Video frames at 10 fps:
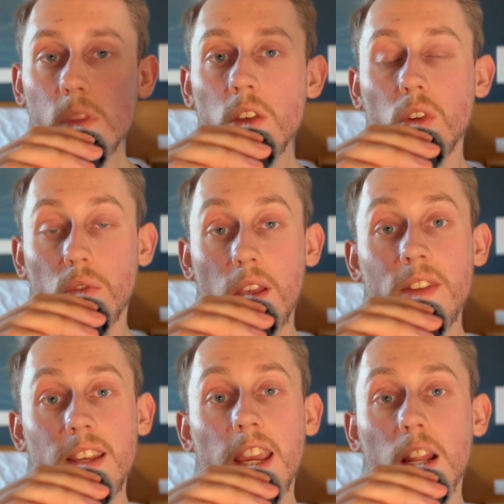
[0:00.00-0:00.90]
so
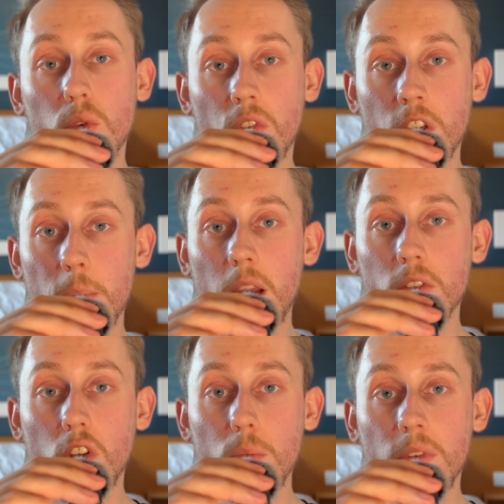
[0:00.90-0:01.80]
70 kilos is going to be our
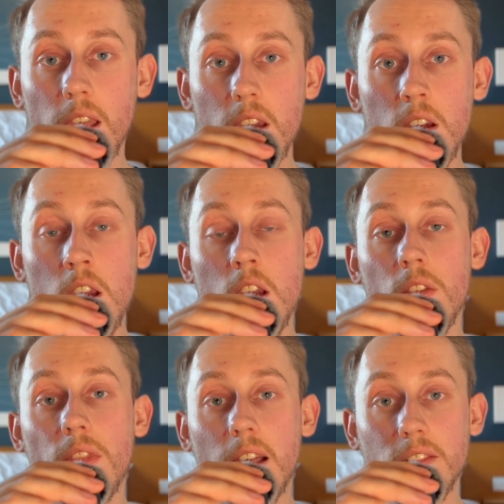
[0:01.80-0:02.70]
top set.
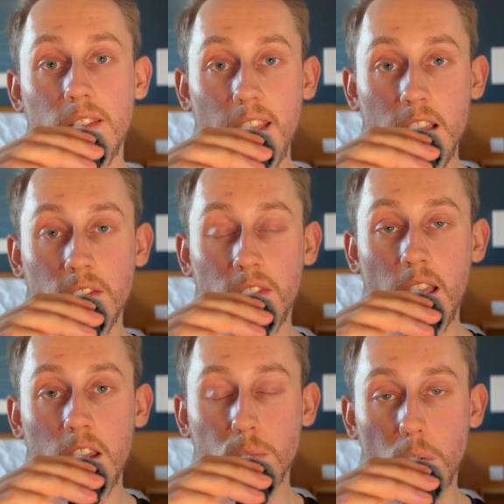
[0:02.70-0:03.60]
That second
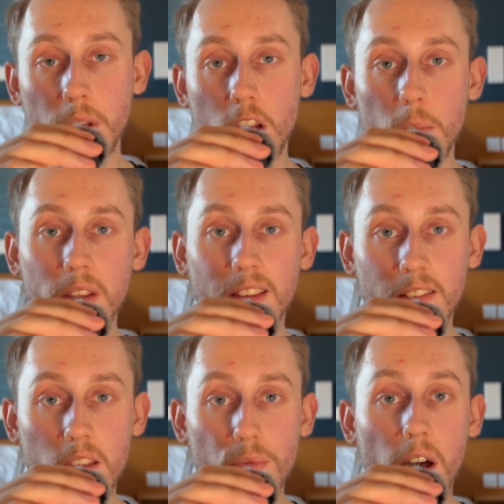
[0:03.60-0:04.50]
set is probably going to be
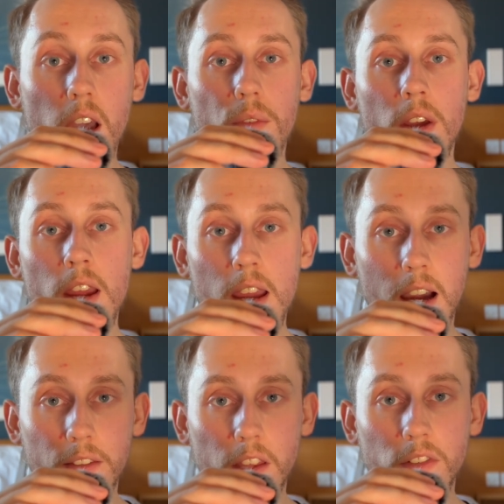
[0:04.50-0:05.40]
65
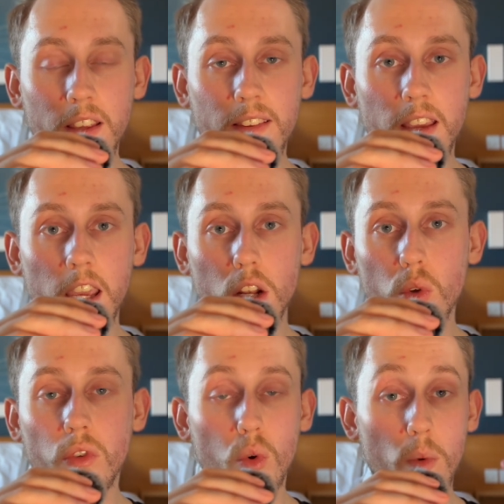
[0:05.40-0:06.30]
and then 60
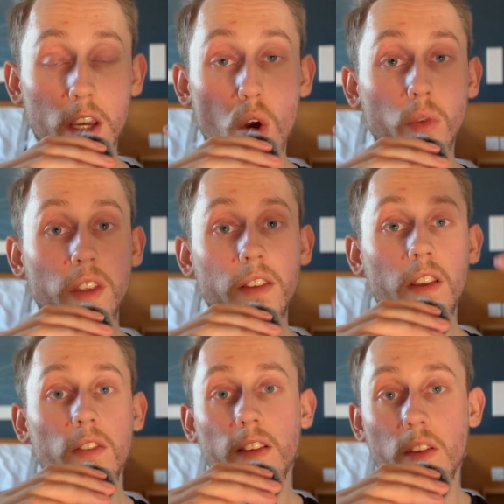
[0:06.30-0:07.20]
kilos. So we go
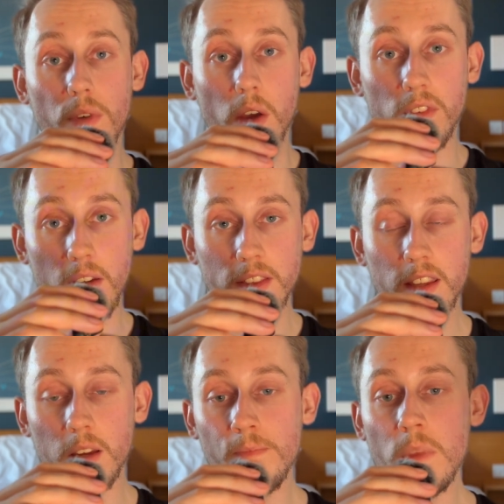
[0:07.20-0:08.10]
60, 65,
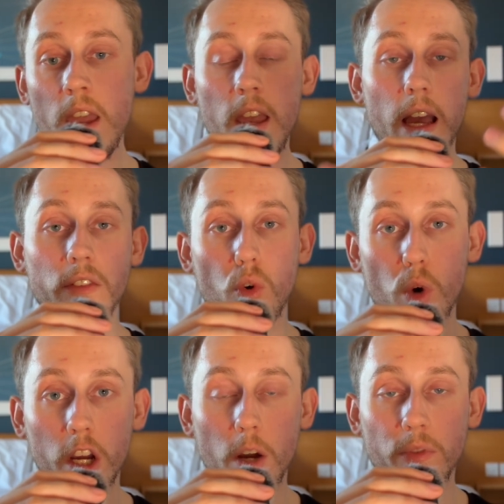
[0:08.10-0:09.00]
70. And to
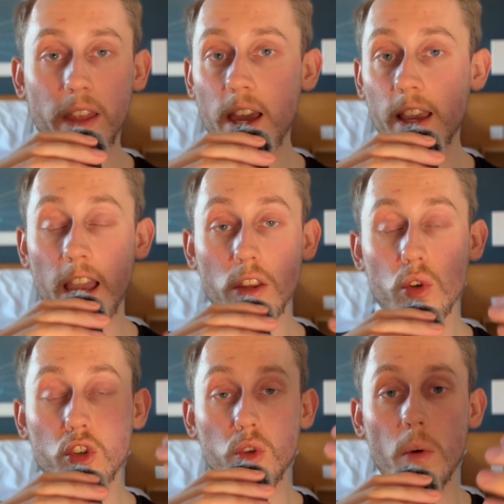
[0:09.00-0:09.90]
work up to that, again, you
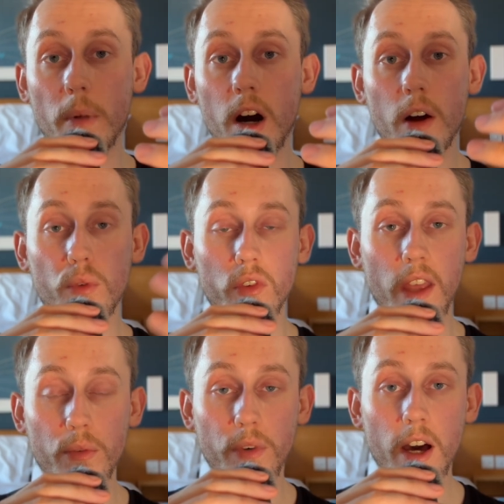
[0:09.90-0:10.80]
could do the bar for a
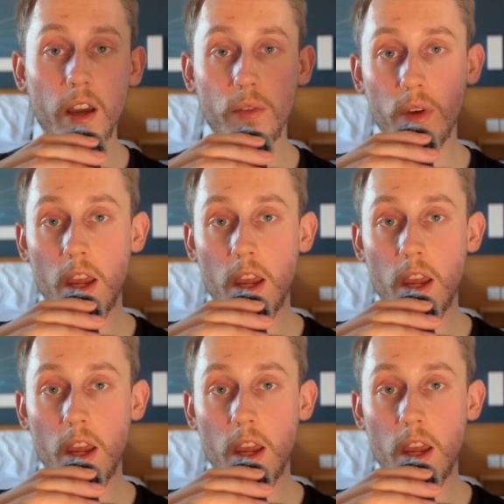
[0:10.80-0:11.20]
set of 5.